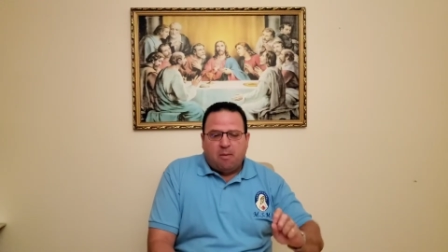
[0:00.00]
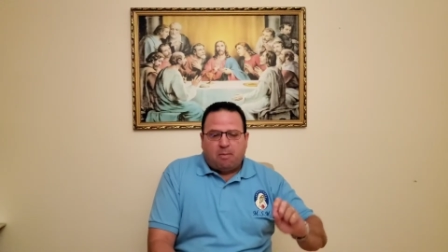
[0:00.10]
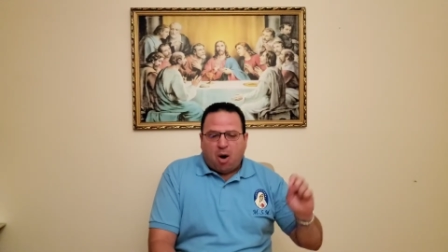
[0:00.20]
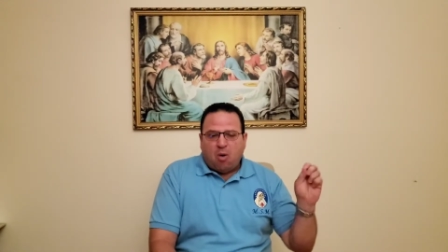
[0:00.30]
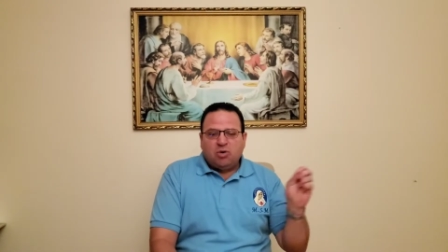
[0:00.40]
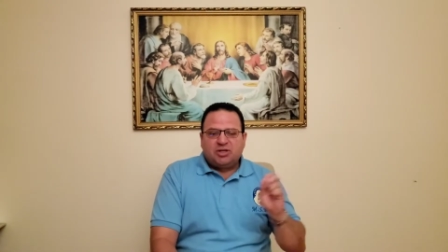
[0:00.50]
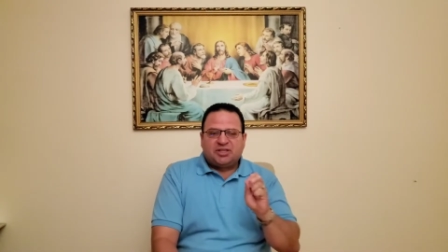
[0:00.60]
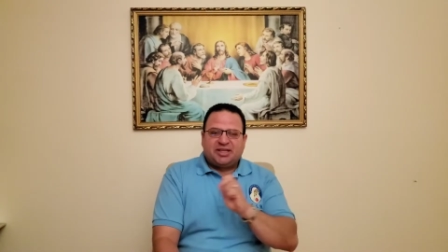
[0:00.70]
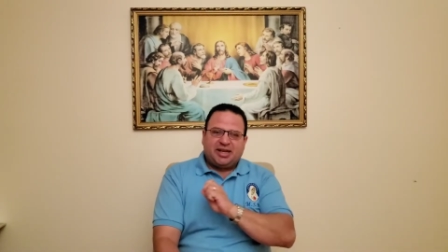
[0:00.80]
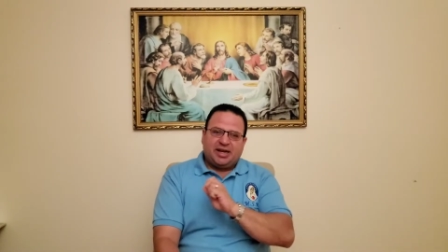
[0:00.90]
Paul was
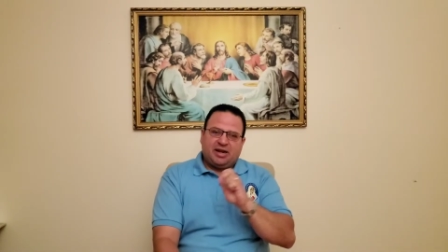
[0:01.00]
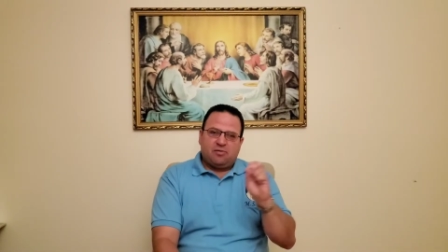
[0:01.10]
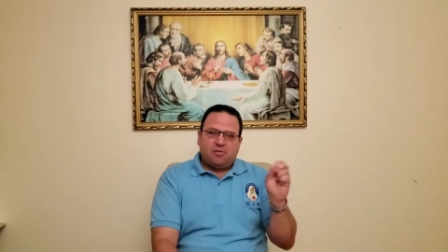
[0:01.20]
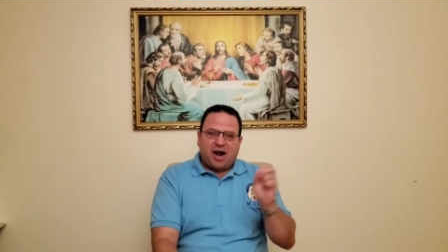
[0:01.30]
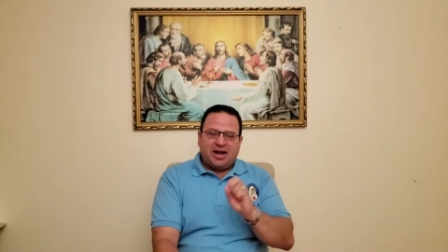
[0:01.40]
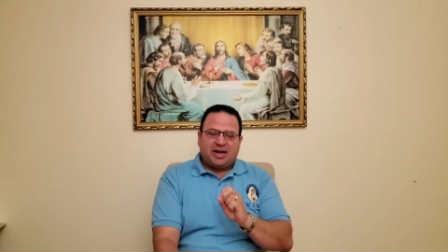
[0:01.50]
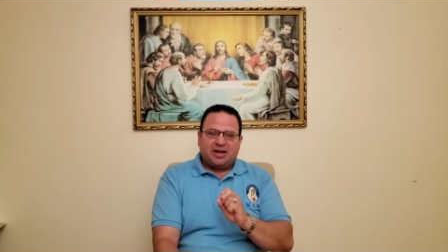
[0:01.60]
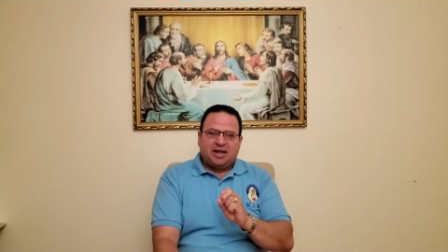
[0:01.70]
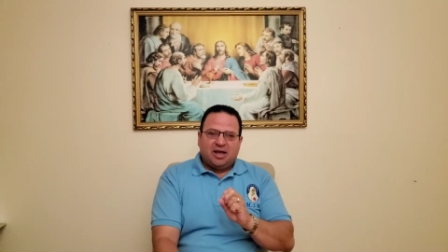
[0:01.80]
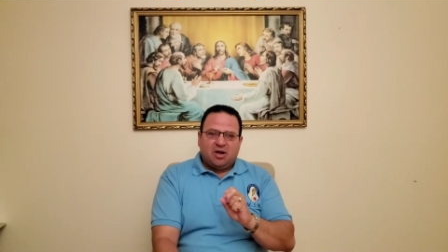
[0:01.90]
sitting and
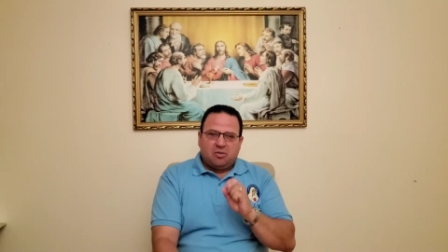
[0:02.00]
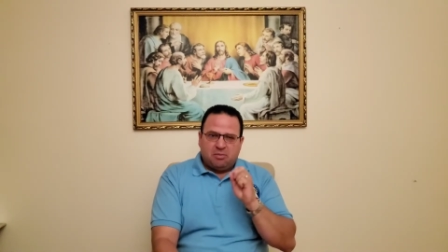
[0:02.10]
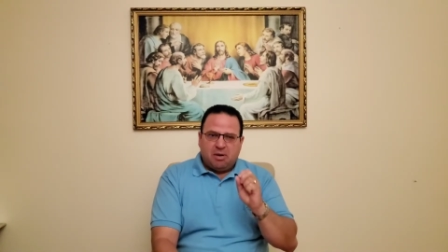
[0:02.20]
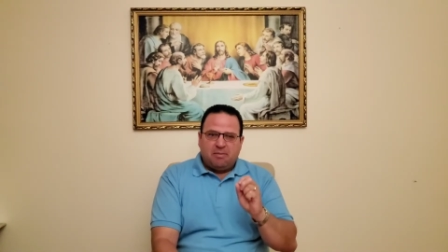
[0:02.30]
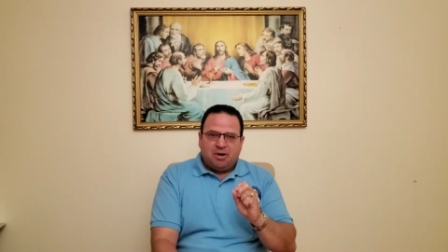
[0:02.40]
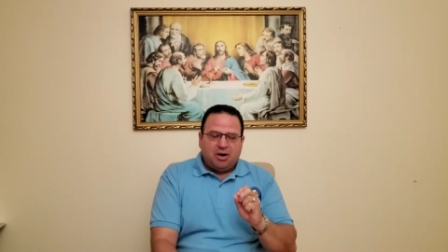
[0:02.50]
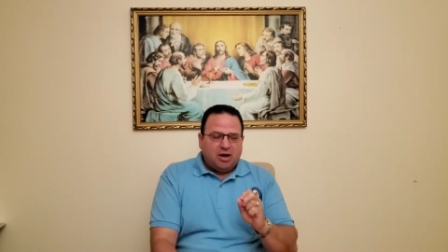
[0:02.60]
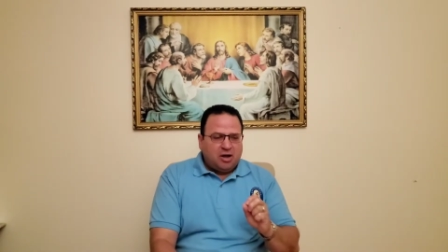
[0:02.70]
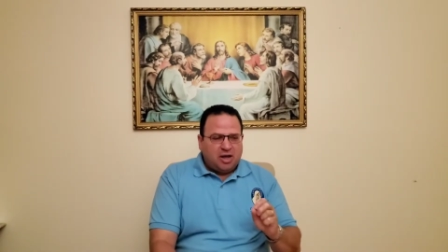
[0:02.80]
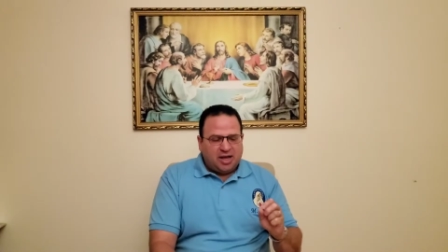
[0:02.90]
writing,
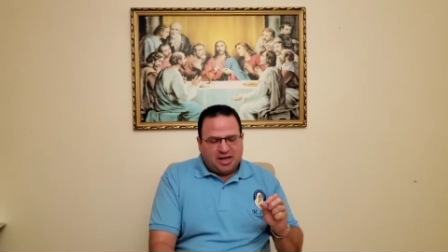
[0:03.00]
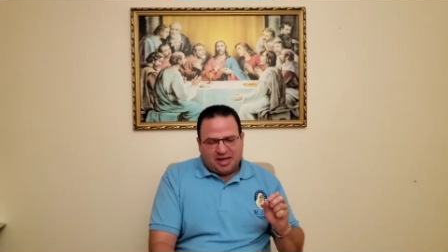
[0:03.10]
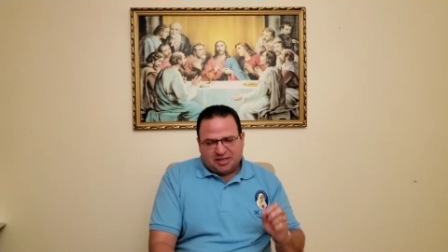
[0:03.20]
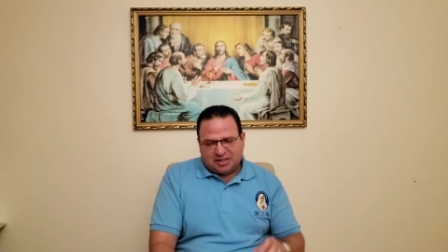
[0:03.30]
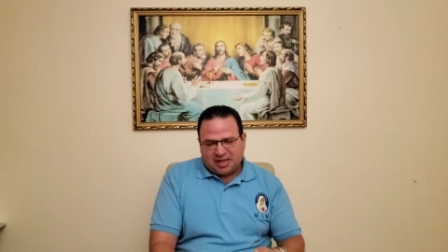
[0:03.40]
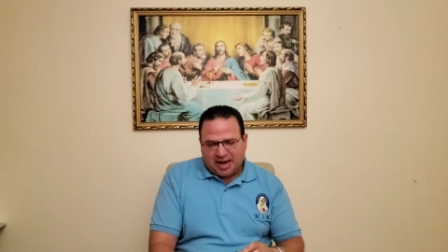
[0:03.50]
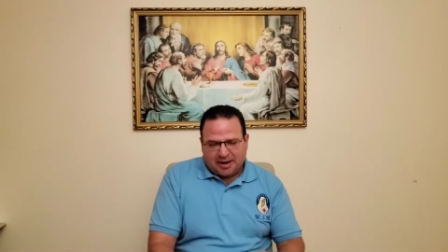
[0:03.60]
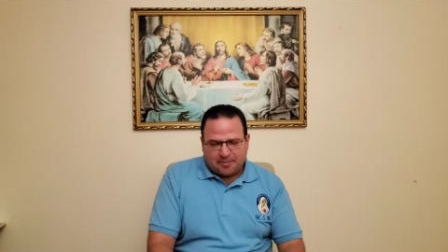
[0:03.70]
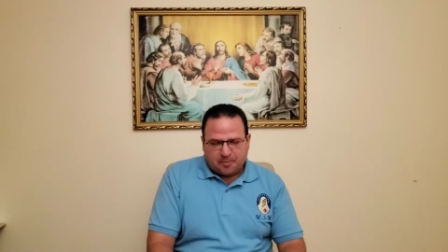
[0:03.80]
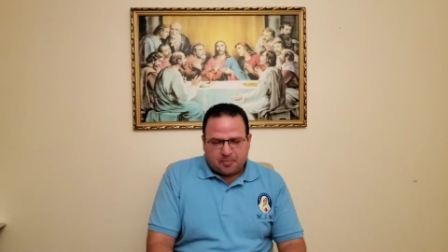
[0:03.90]
remember, it's
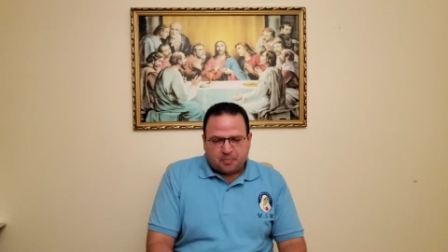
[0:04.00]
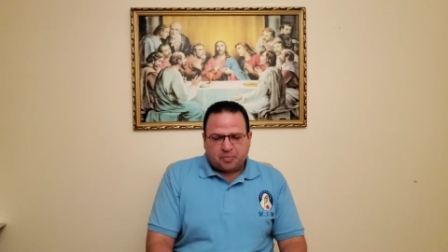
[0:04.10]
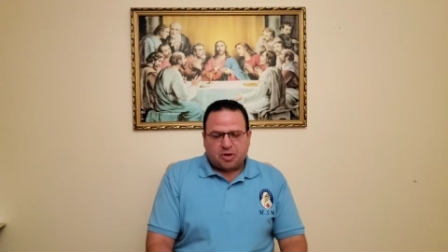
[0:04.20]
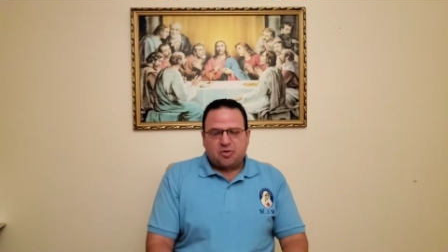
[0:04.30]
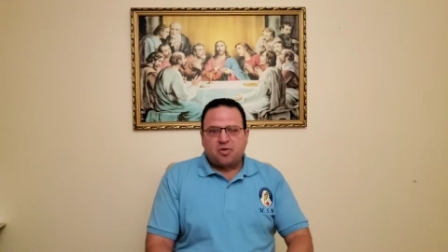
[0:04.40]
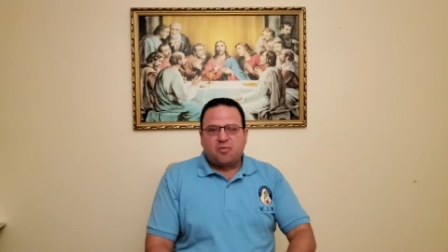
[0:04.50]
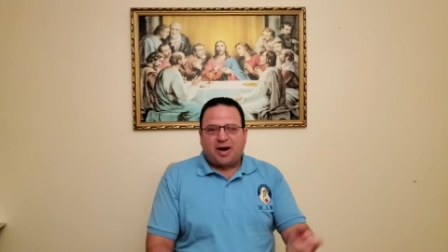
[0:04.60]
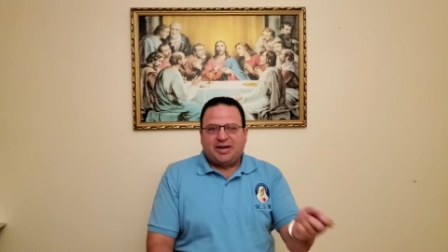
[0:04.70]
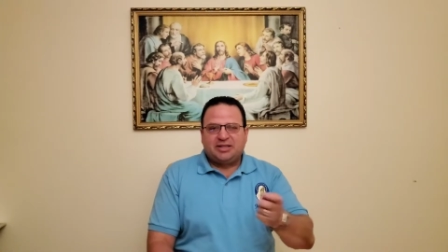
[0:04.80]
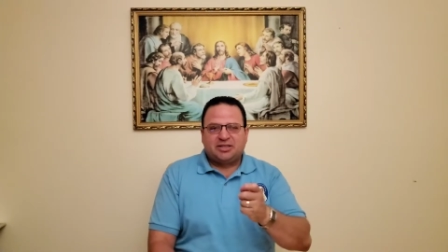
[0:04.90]
like you're
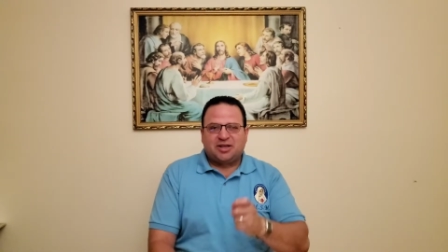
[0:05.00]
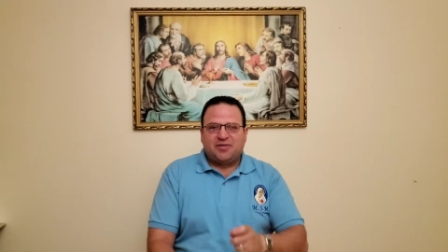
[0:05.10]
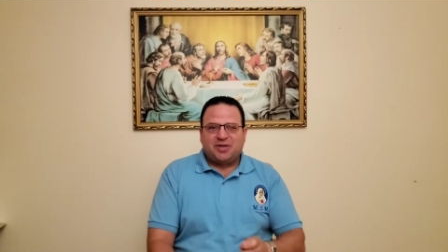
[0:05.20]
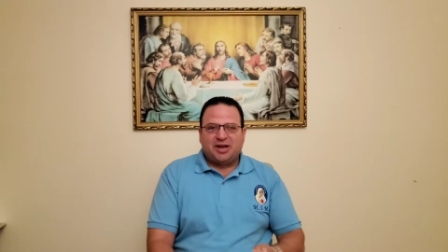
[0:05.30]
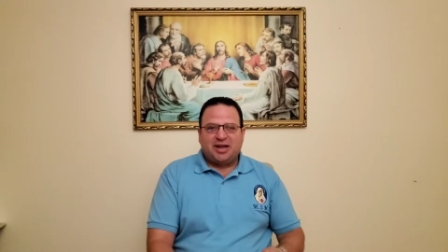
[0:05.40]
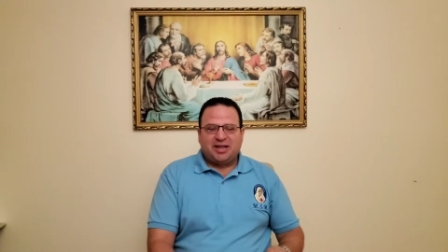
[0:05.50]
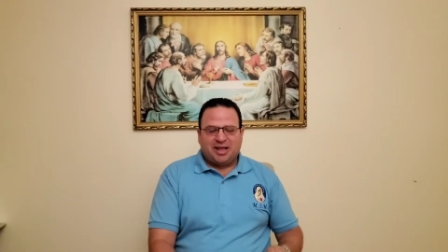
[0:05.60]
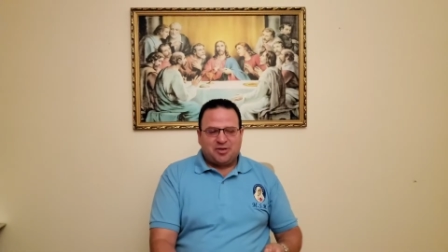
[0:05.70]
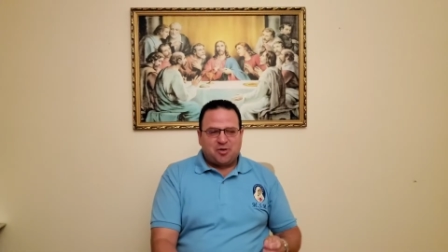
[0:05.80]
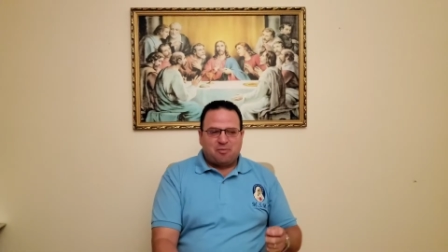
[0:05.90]
writing something
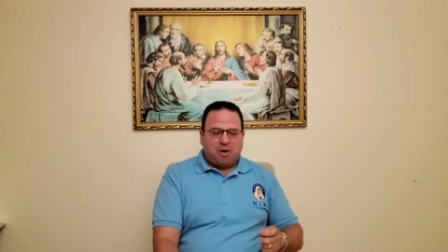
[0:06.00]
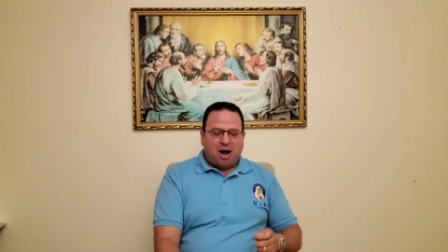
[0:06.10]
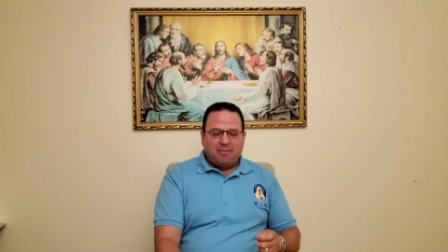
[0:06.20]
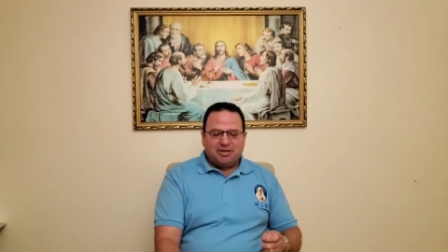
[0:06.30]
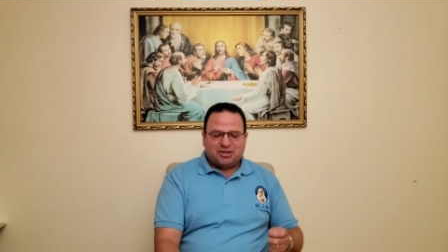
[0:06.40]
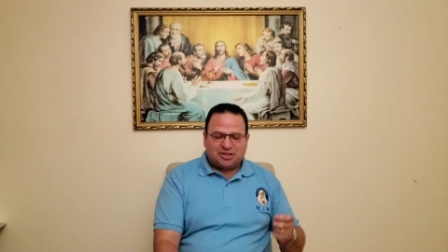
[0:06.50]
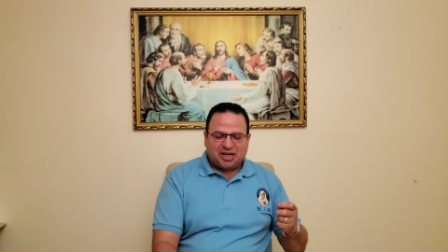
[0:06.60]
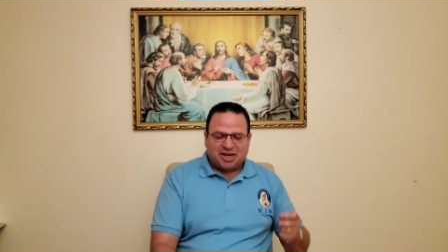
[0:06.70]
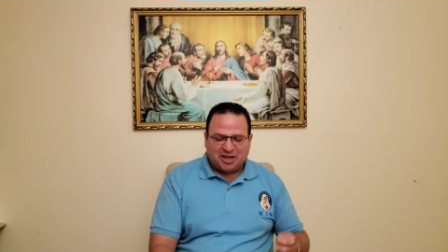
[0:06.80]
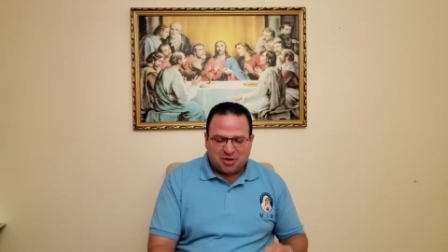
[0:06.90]
and your mom is
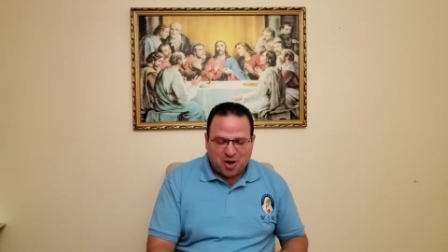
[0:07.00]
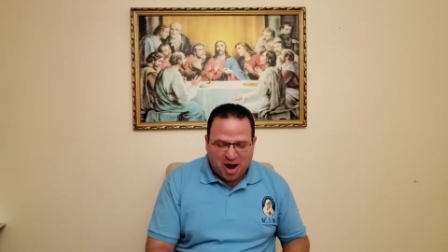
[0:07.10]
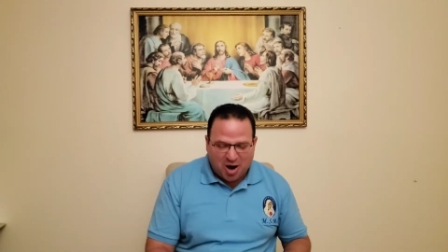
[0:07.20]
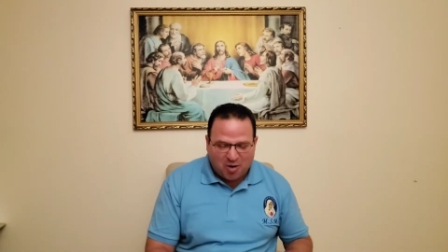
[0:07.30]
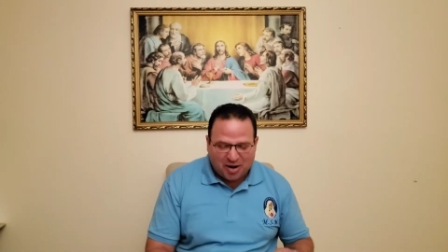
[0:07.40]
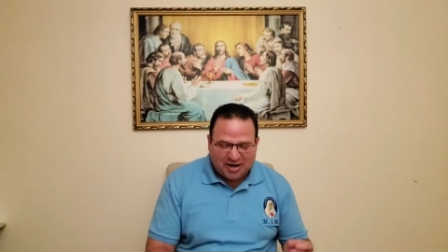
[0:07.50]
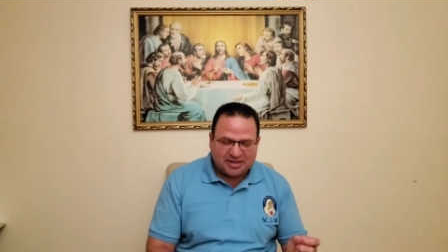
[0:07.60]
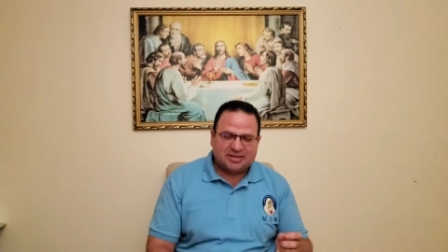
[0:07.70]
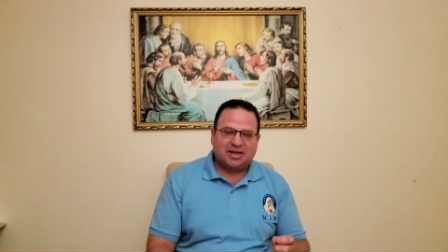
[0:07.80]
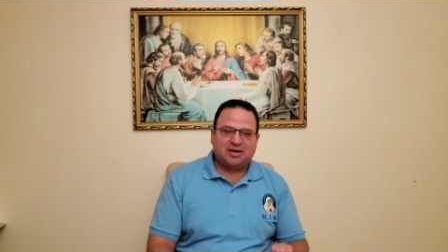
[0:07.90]
checking you out, and
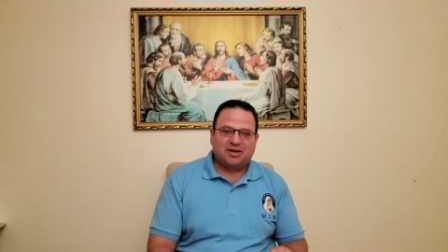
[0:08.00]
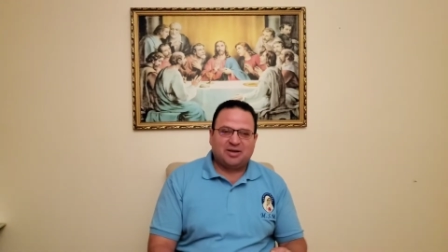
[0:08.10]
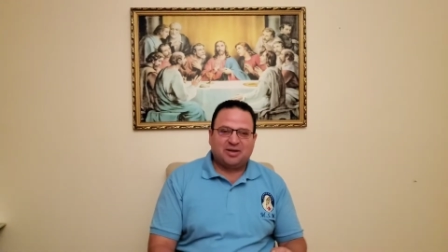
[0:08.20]
it's like,